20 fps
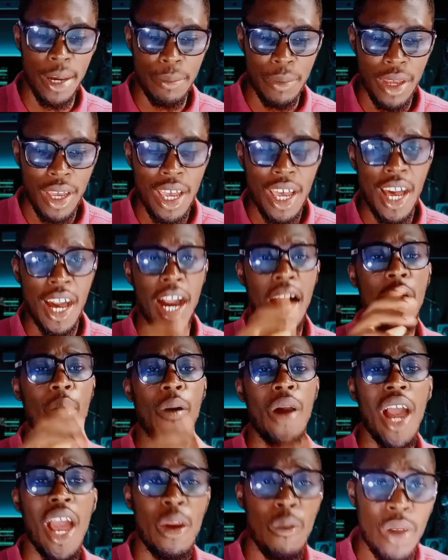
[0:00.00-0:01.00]
app. How
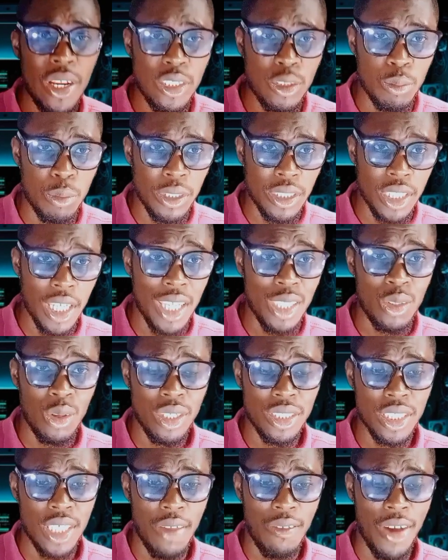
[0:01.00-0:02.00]
are you going to protect
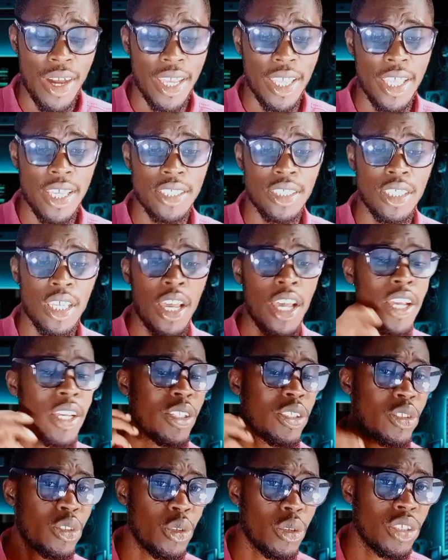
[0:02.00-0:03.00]
yourself against
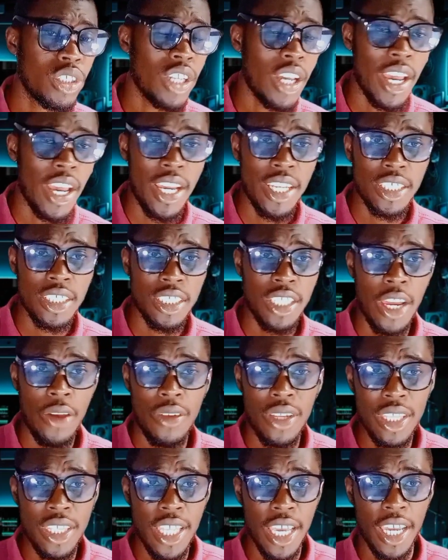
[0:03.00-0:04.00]
social
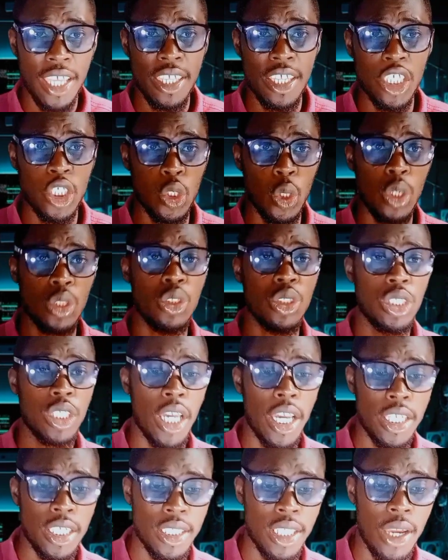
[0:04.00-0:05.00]
engineering techniques or
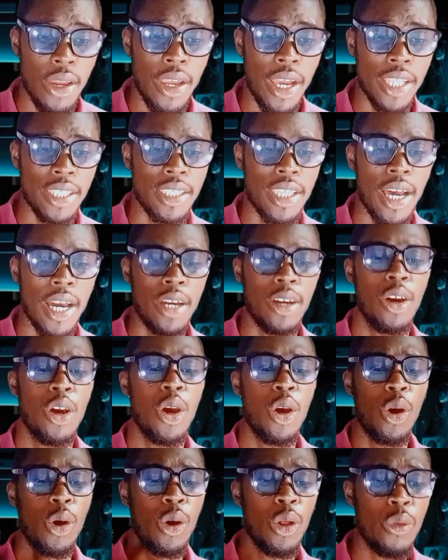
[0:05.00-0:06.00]
social engineering attack?
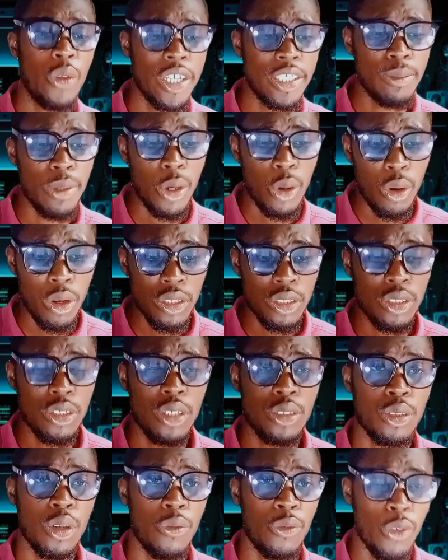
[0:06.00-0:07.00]
Always be
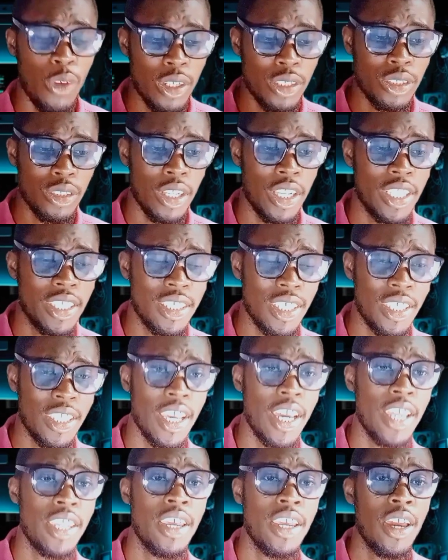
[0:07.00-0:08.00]
cautious of
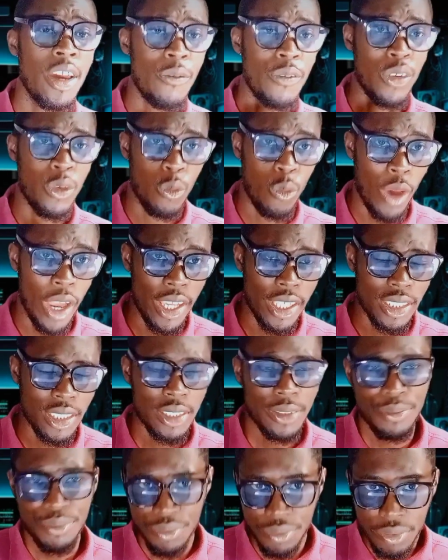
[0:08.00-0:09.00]
unsolicited
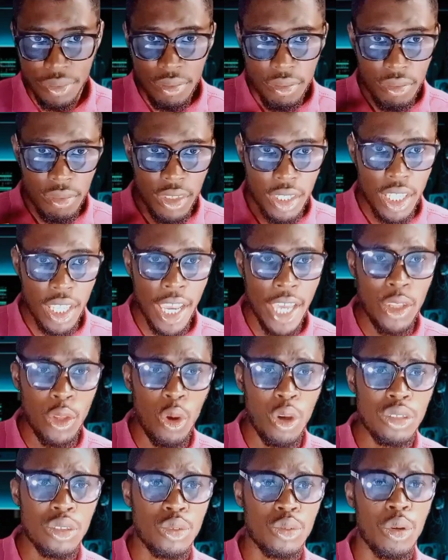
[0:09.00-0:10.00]
requests, and
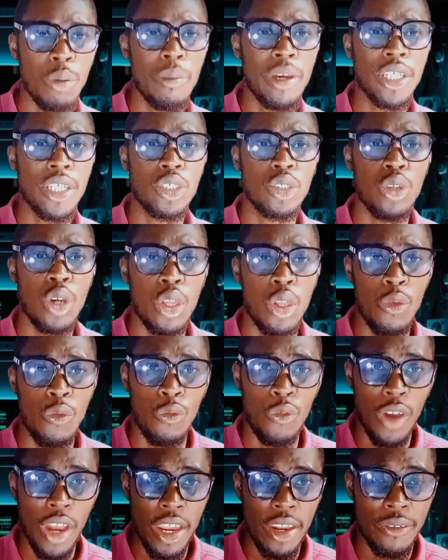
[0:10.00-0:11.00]
also make sure you
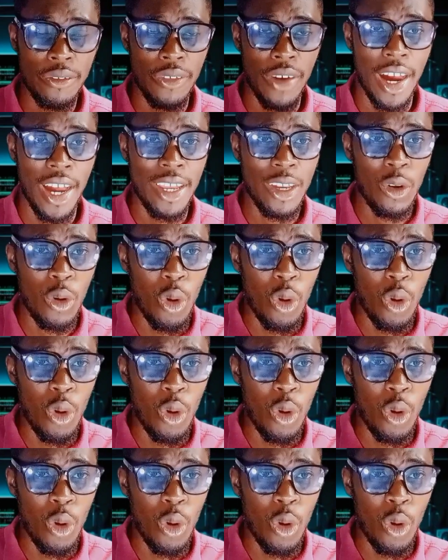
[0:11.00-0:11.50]
verify